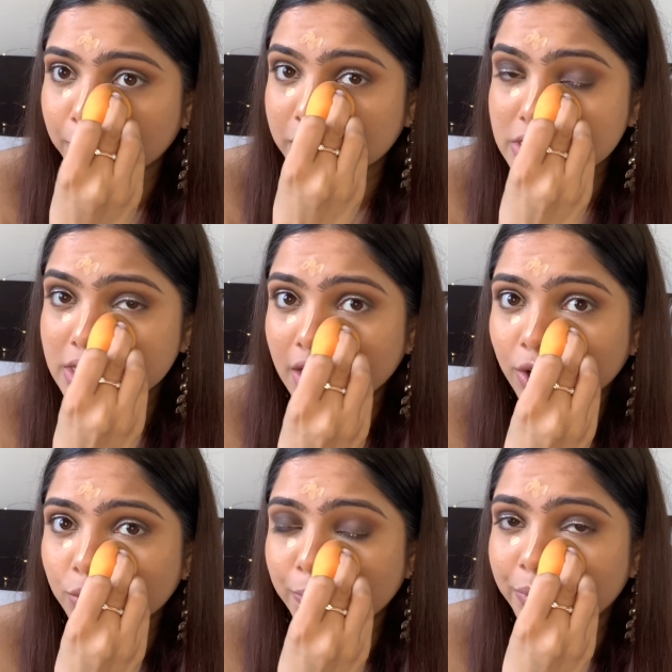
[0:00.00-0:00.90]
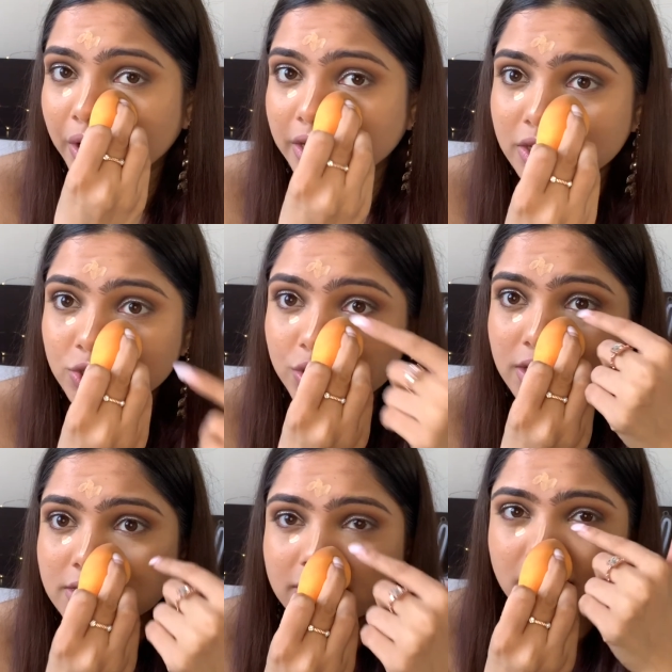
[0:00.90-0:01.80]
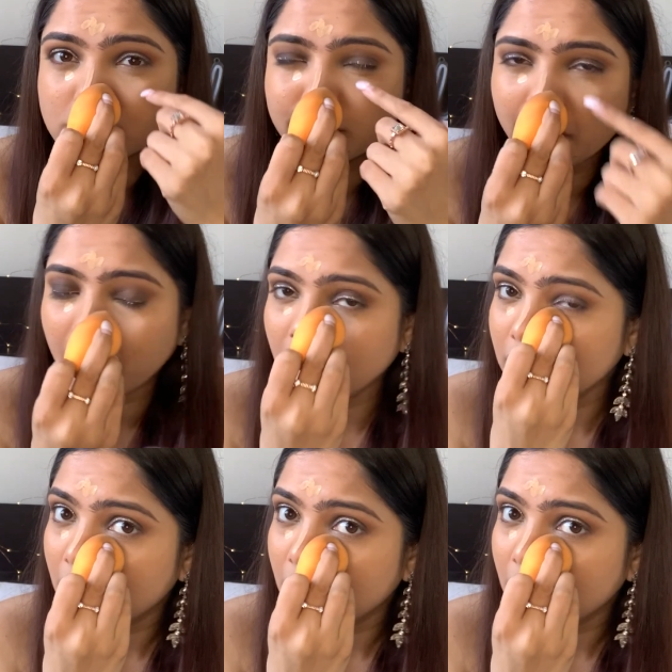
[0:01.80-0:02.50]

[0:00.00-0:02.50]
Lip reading: concealer to brighten just this part,